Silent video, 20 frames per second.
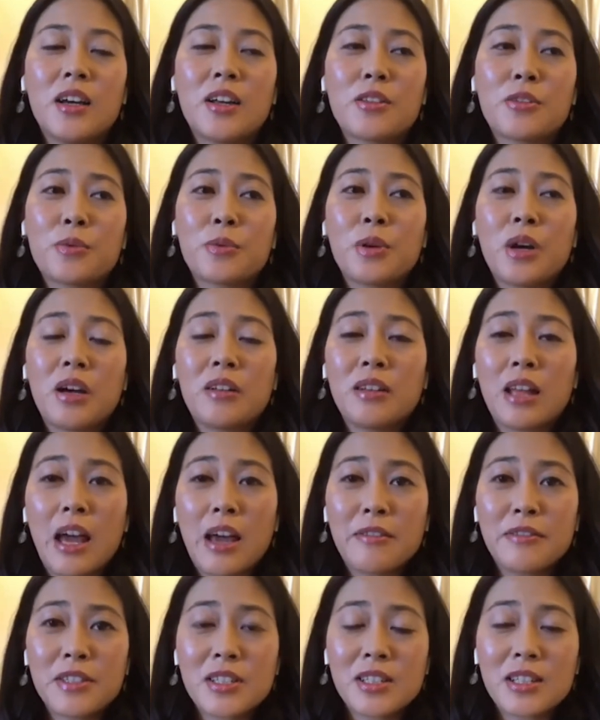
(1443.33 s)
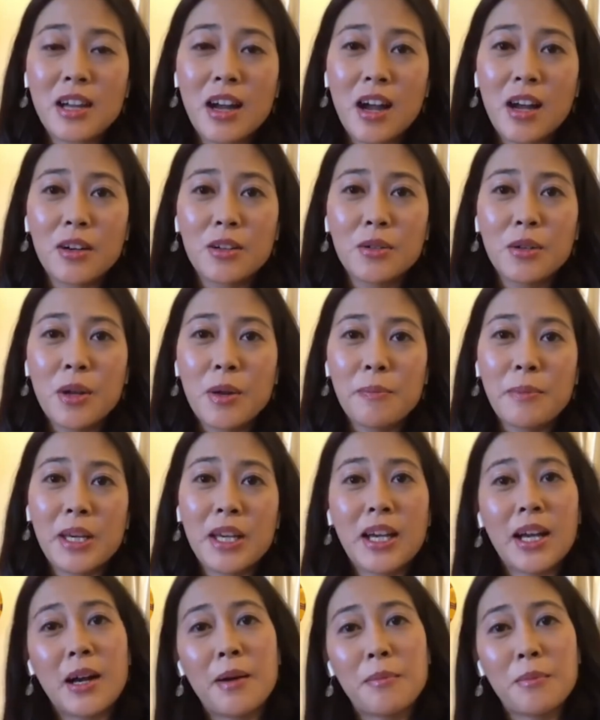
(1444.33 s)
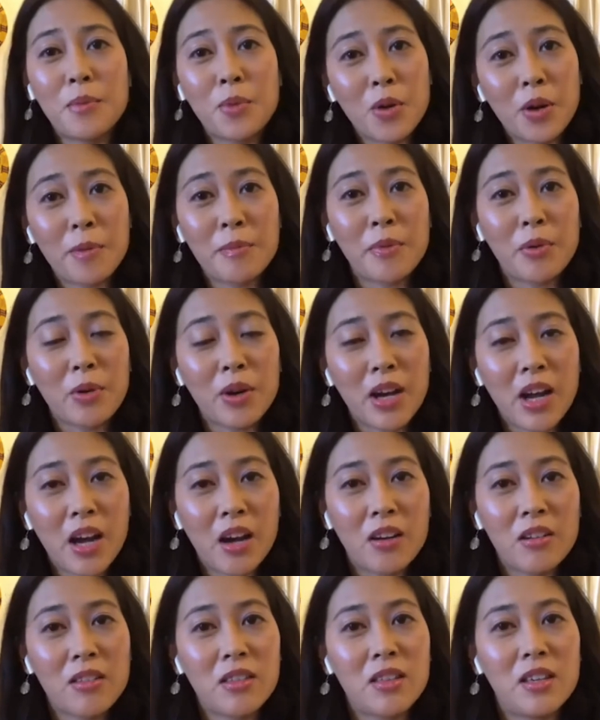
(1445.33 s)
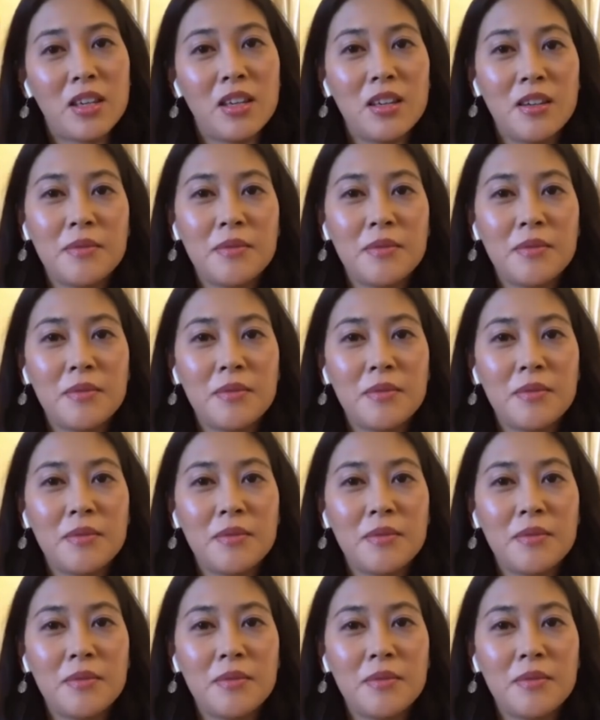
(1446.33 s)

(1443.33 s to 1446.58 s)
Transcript: through our lifestyle, become more and more healthy.